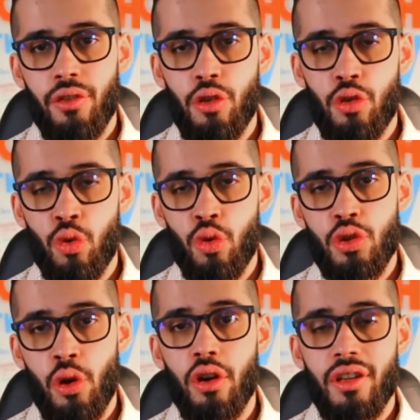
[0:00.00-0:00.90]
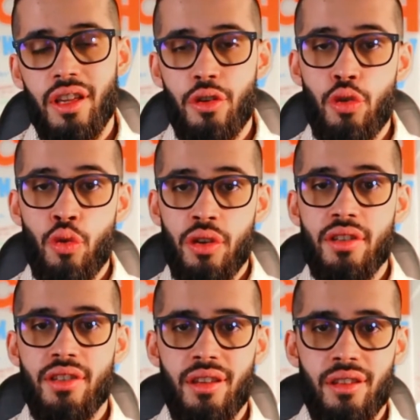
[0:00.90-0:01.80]
The door's locked and you're
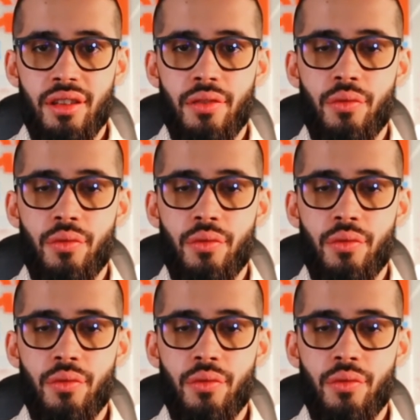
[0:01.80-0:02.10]
inside.